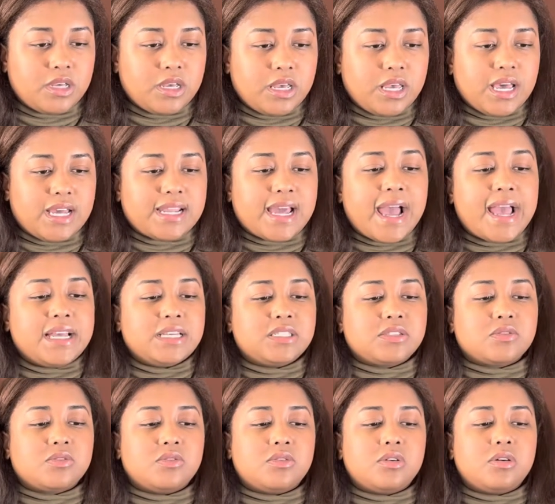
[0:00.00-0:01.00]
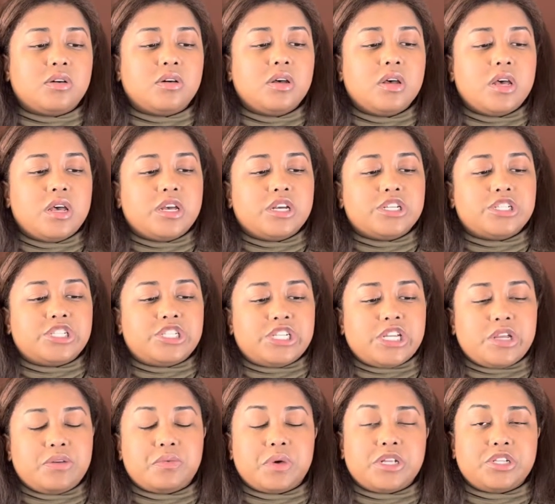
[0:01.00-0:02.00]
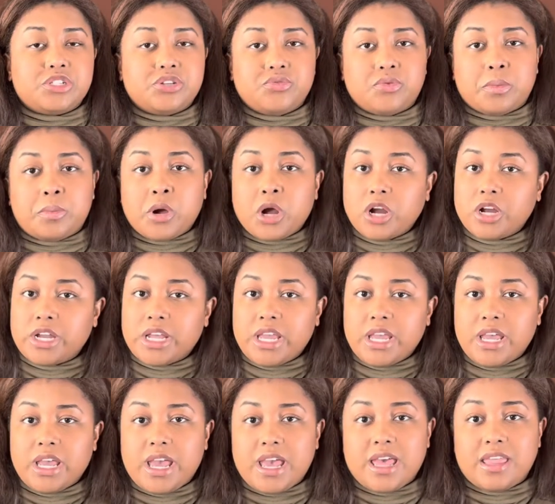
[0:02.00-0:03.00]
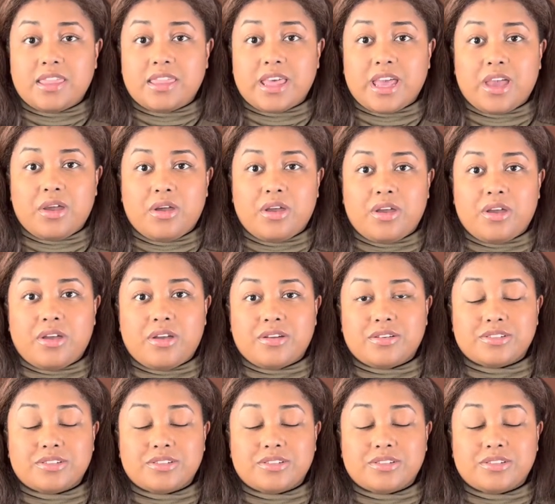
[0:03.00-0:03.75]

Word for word: in high school, she went to a party and they